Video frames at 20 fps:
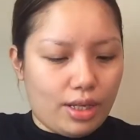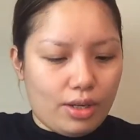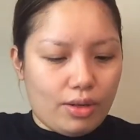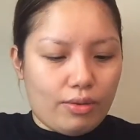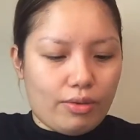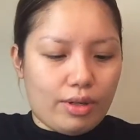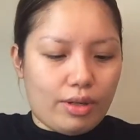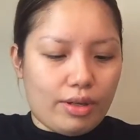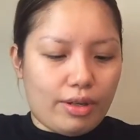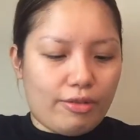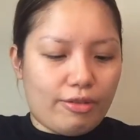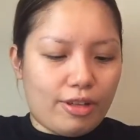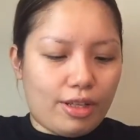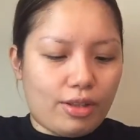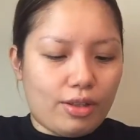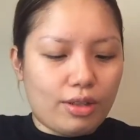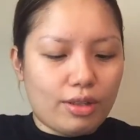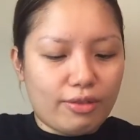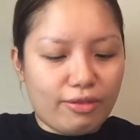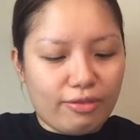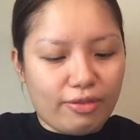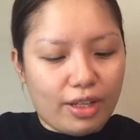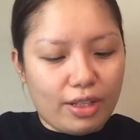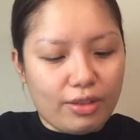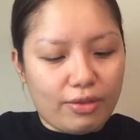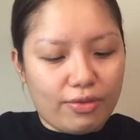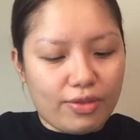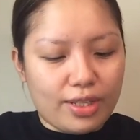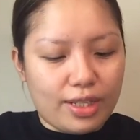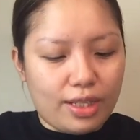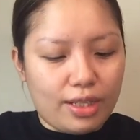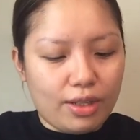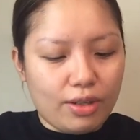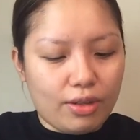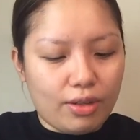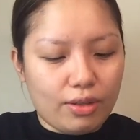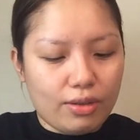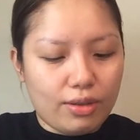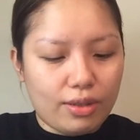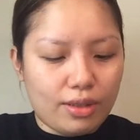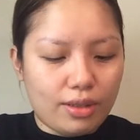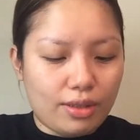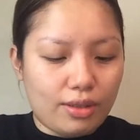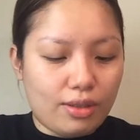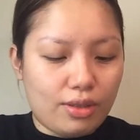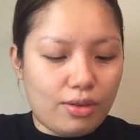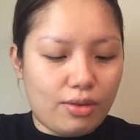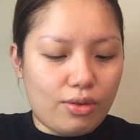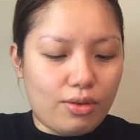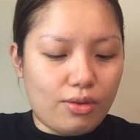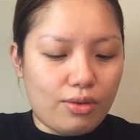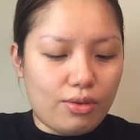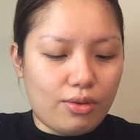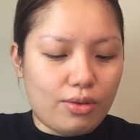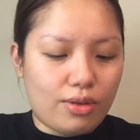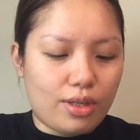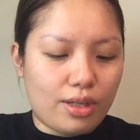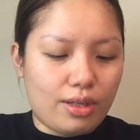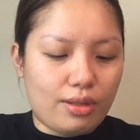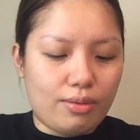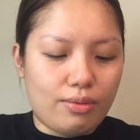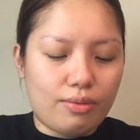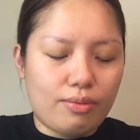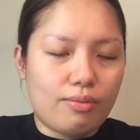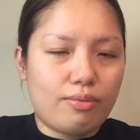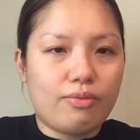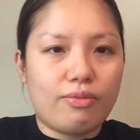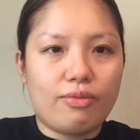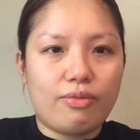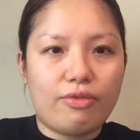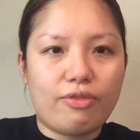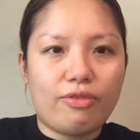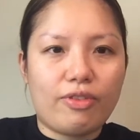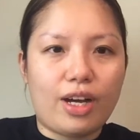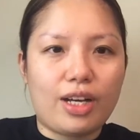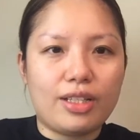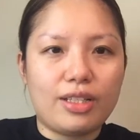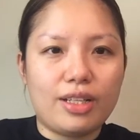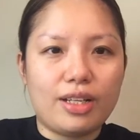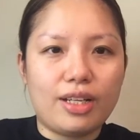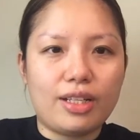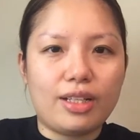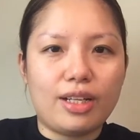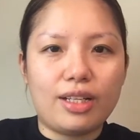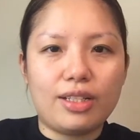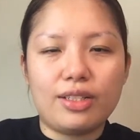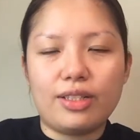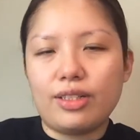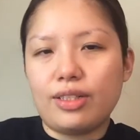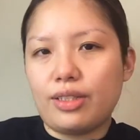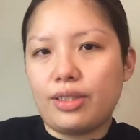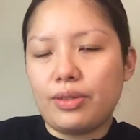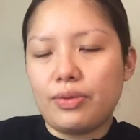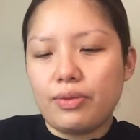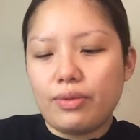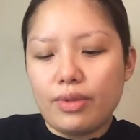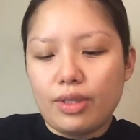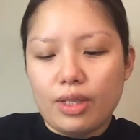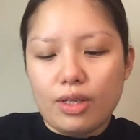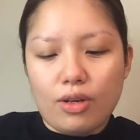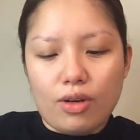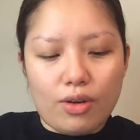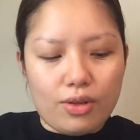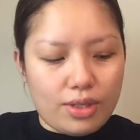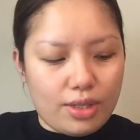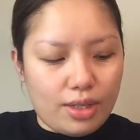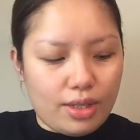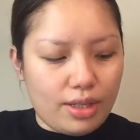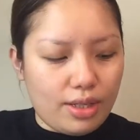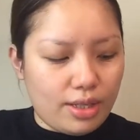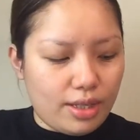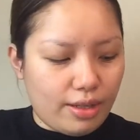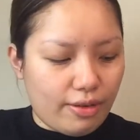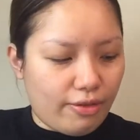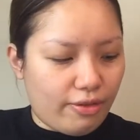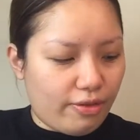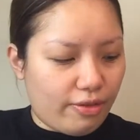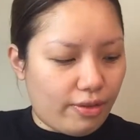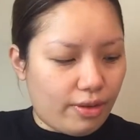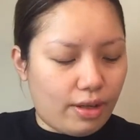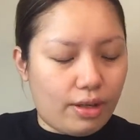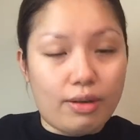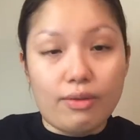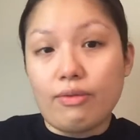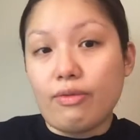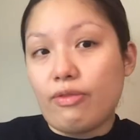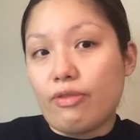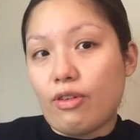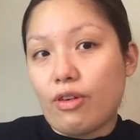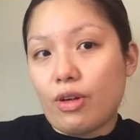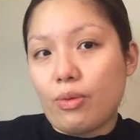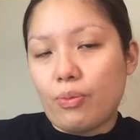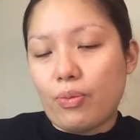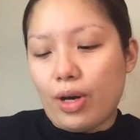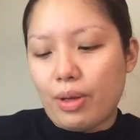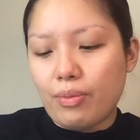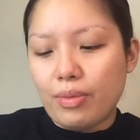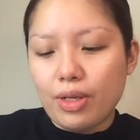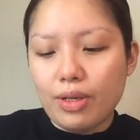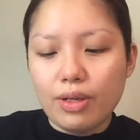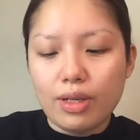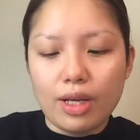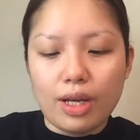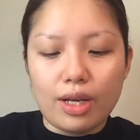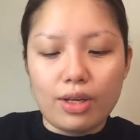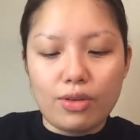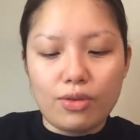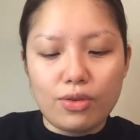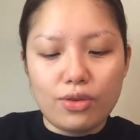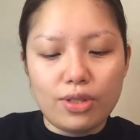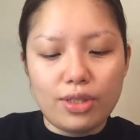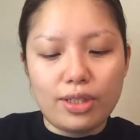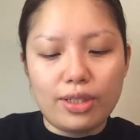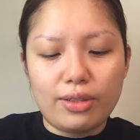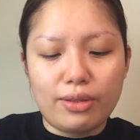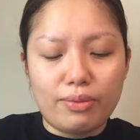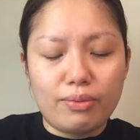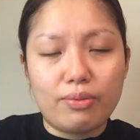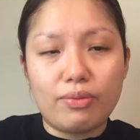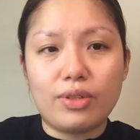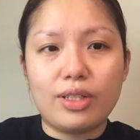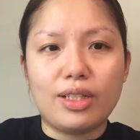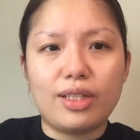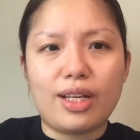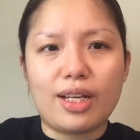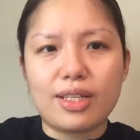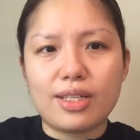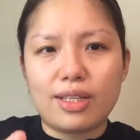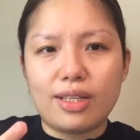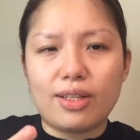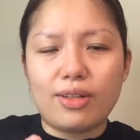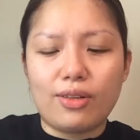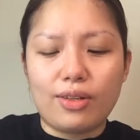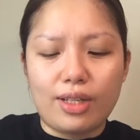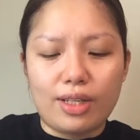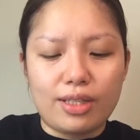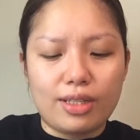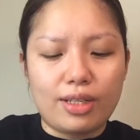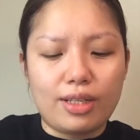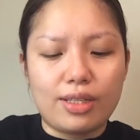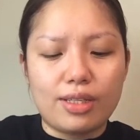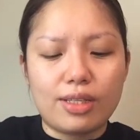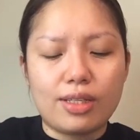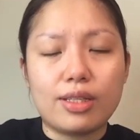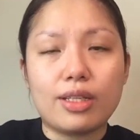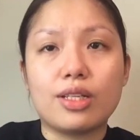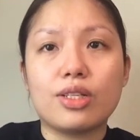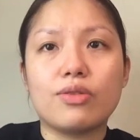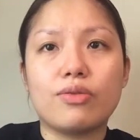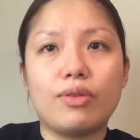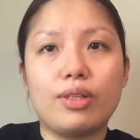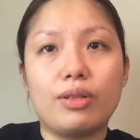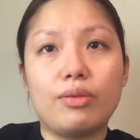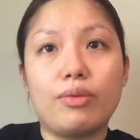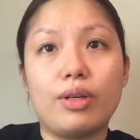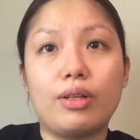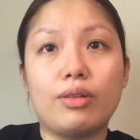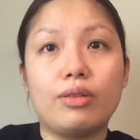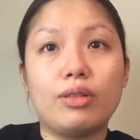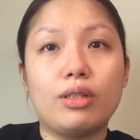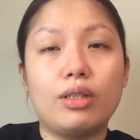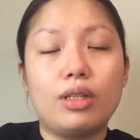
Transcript: Well, if you're not a fan of silicone, you can find another alternative for your primer. I usually really like silicone. I think it sticks really well.